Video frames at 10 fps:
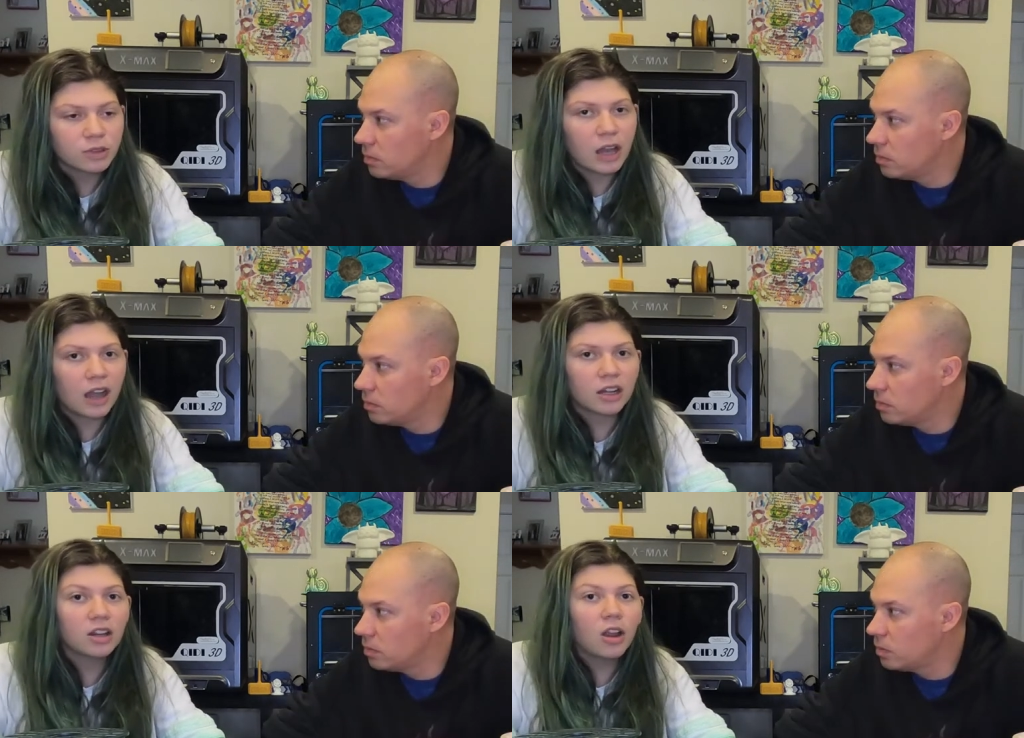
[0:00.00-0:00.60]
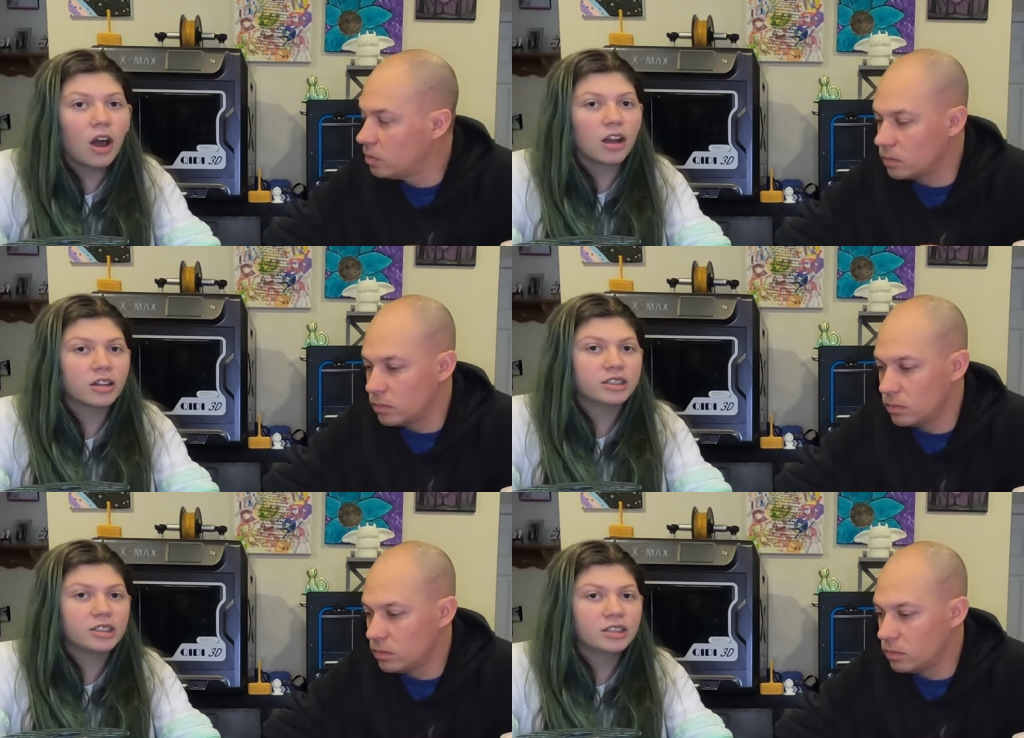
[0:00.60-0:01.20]
Speaker 1: got
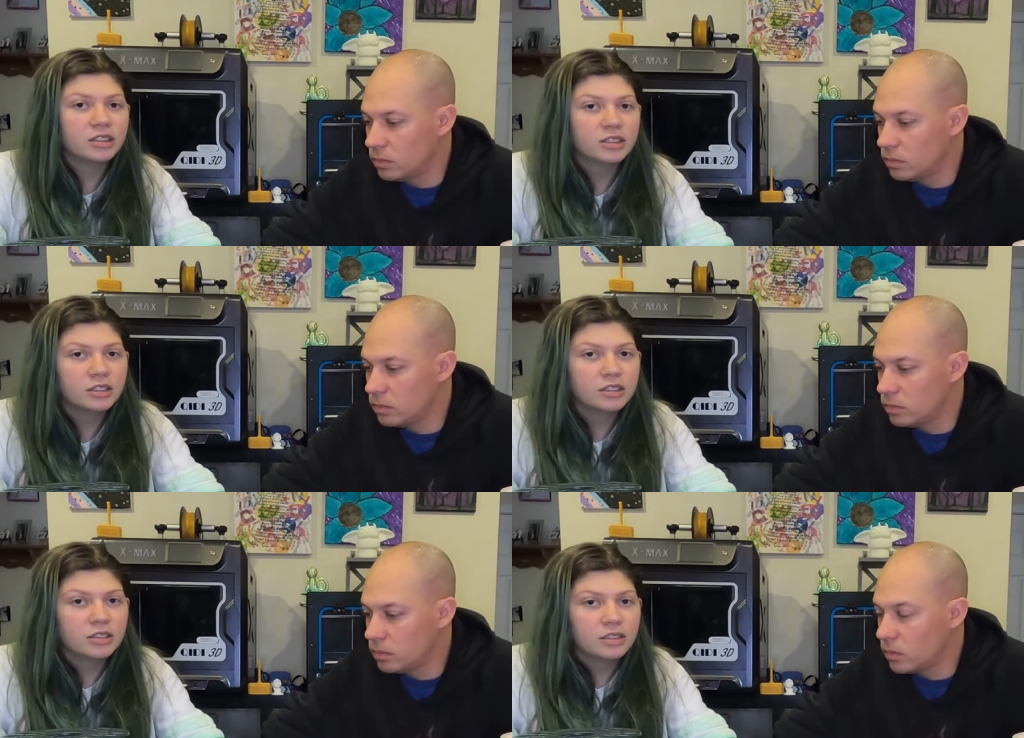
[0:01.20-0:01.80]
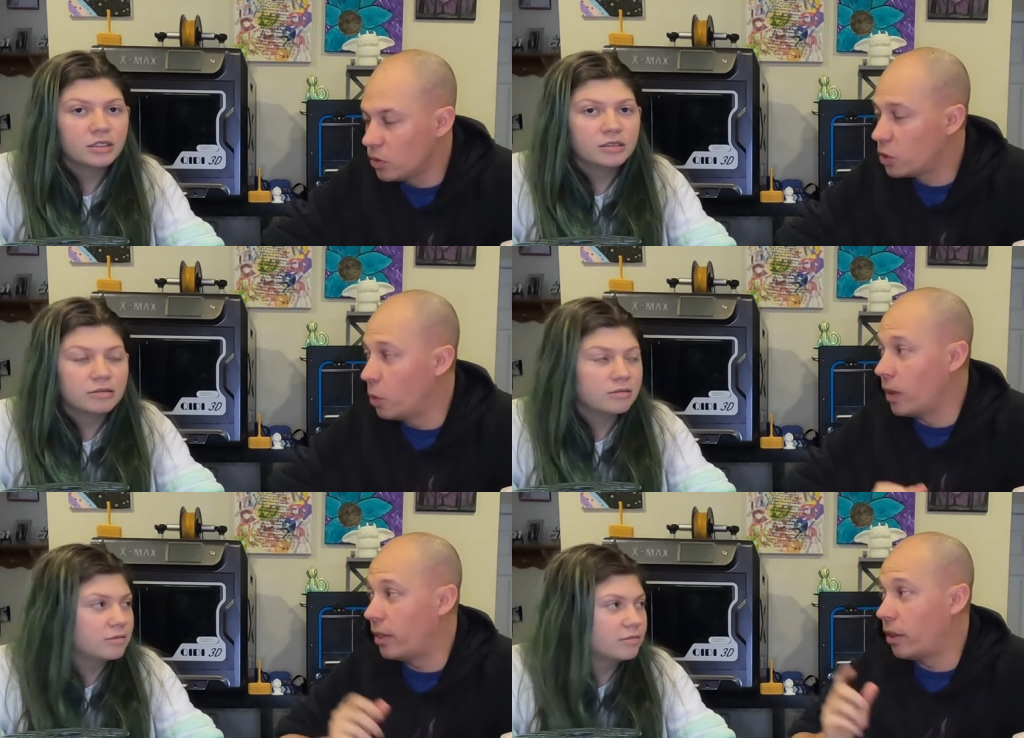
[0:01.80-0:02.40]
clogged.
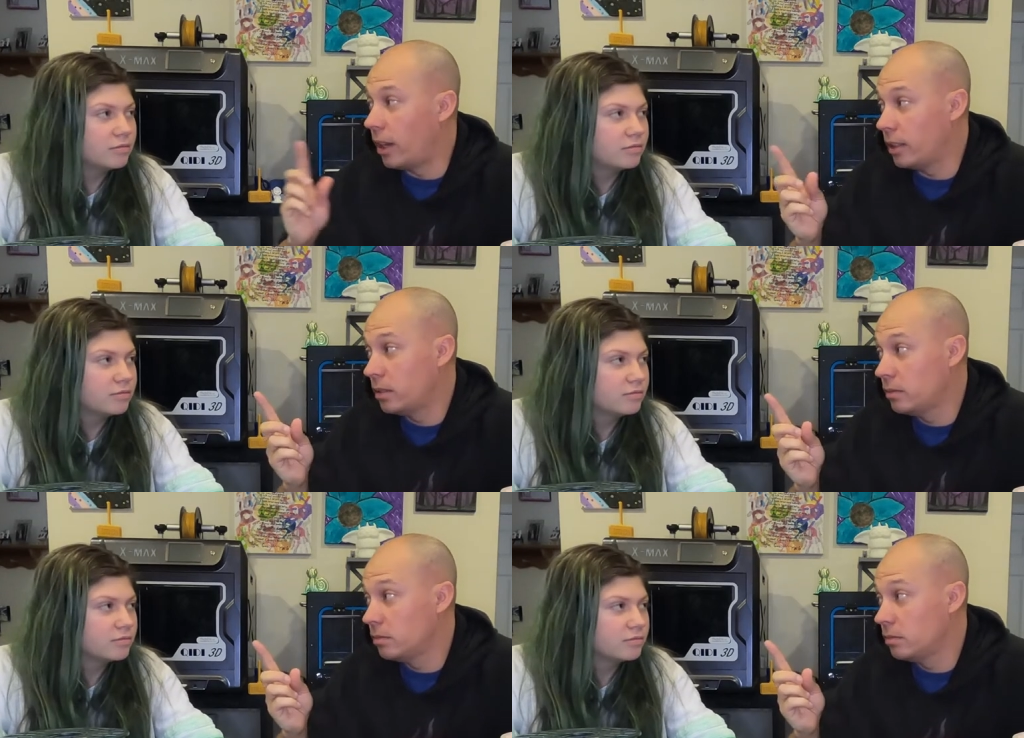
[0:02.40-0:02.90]
Speaker 2: So we thought.